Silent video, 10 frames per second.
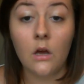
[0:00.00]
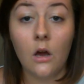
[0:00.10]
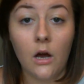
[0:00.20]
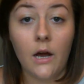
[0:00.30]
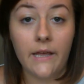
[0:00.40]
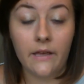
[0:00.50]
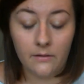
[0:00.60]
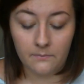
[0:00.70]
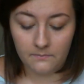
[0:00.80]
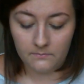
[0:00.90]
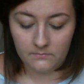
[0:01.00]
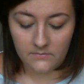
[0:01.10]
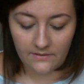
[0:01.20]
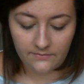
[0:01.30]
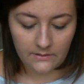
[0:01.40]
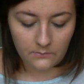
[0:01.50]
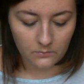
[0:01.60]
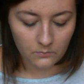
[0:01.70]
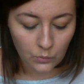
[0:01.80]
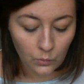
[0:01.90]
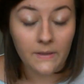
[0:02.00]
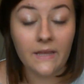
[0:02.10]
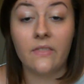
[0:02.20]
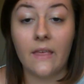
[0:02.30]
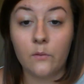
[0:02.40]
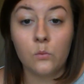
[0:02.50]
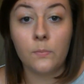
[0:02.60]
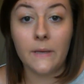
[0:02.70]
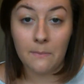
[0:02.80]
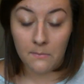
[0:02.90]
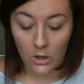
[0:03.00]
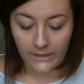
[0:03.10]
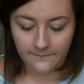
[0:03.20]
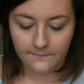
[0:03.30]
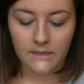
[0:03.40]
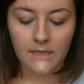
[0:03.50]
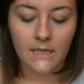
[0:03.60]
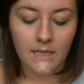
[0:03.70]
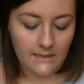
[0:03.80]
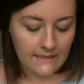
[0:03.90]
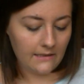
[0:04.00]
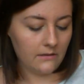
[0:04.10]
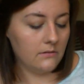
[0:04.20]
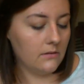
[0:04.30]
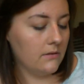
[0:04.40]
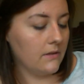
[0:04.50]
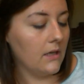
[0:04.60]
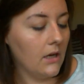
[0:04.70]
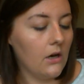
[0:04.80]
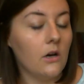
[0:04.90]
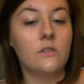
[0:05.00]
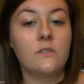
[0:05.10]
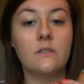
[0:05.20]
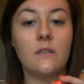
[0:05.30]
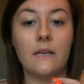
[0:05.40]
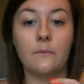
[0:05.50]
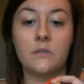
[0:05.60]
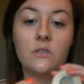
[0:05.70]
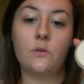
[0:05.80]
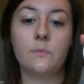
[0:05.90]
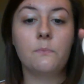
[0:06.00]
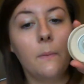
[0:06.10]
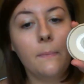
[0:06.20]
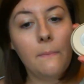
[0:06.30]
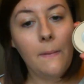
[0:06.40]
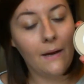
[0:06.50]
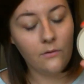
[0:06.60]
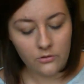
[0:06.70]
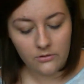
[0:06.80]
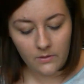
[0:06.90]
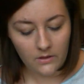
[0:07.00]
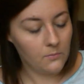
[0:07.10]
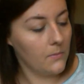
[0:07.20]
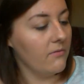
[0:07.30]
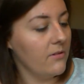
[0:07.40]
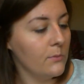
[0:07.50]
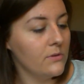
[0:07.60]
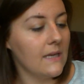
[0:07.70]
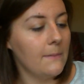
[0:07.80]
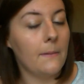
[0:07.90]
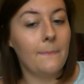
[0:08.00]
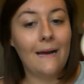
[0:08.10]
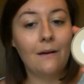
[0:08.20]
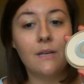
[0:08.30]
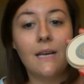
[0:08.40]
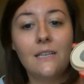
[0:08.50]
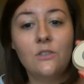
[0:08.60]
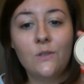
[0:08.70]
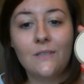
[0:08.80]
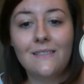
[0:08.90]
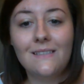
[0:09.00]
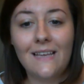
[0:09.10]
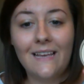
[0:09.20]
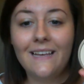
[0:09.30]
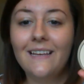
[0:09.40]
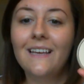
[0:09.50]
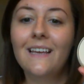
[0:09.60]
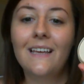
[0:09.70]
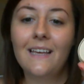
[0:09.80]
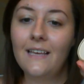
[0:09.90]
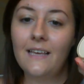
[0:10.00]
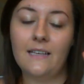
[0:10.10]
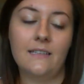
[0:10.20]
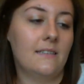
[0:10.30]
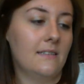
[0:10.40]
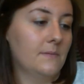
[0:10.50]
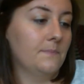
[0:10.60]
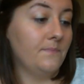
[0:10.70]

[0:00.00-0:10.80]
I definitely they will be in mine. Now the last thing I'm going to do is put a bit of powder on. I've got my Rimmel Stay Matte powder, as you can see, is